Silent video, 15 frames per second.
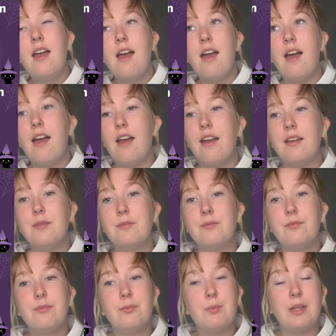
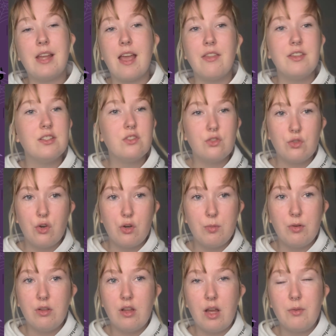But yeah, this is
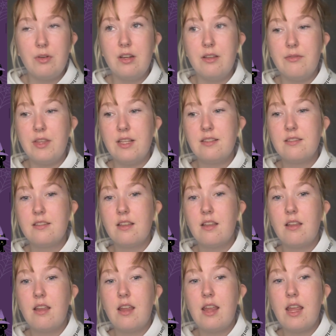adorable. I would love this
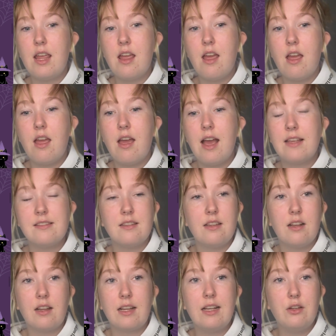as a
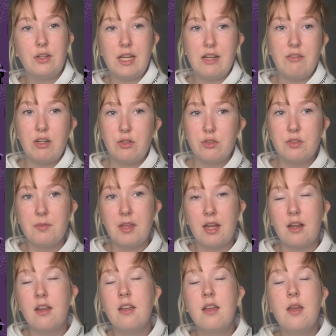like a little keyring or something.
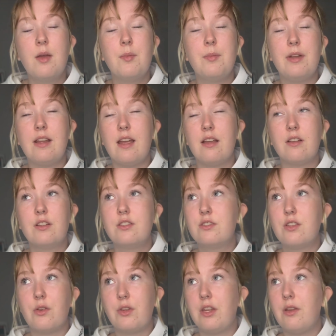But yeah,
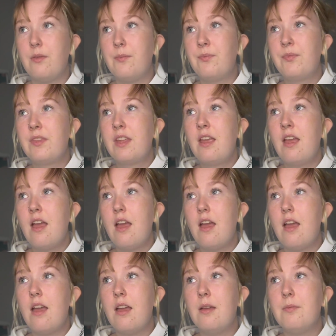so cute.
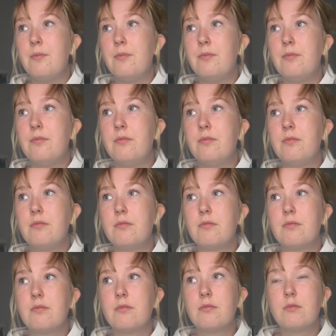
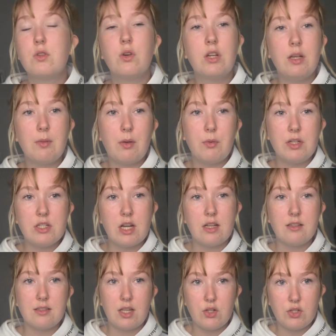Talking about witch
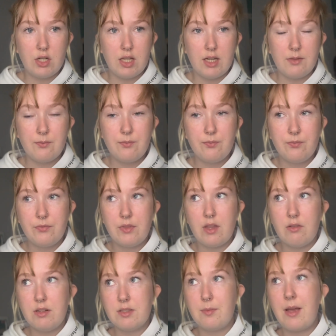hats, actually, there
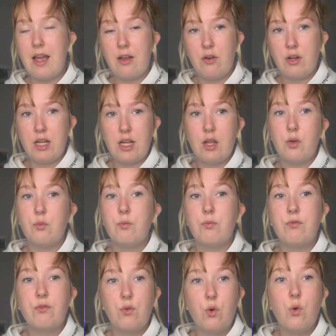is a pattern on here
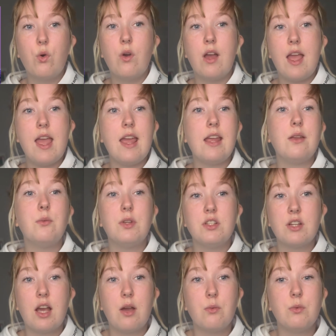for a witch
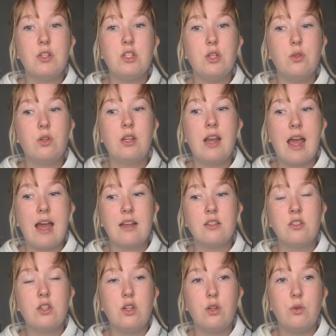hat which you can add
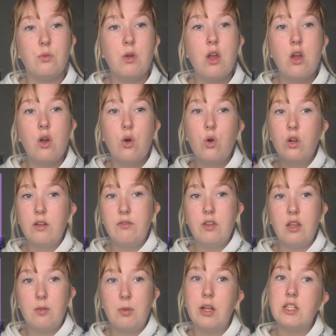to all of the other
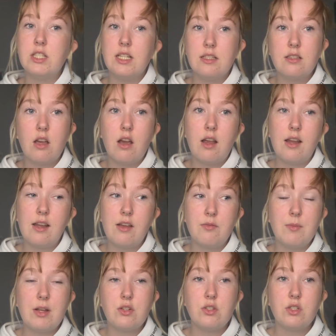plushies that I have
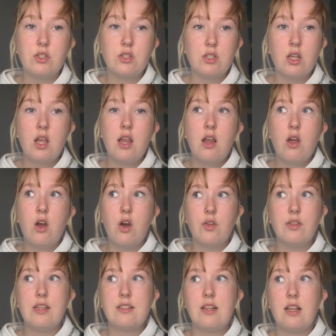mentioned on
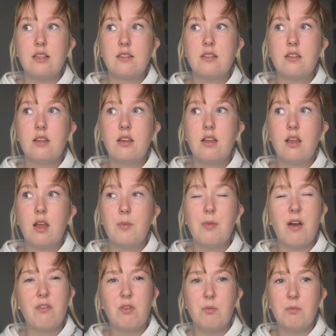this list,
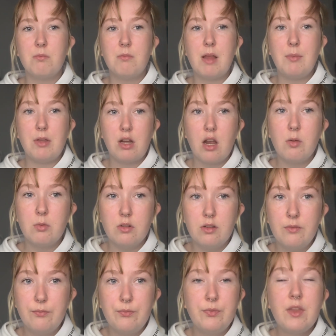apart from maybe a couple.
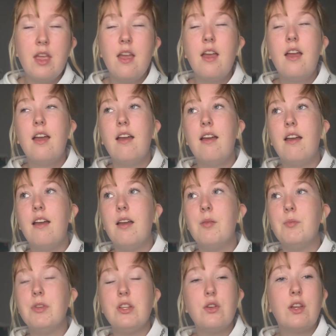But
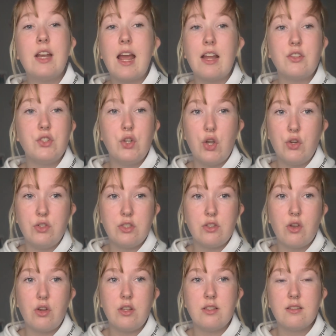you can add to your own
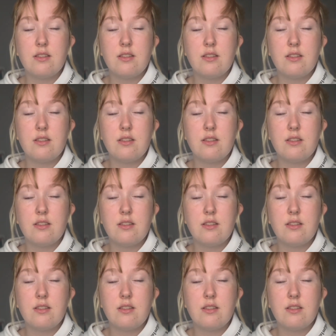designs.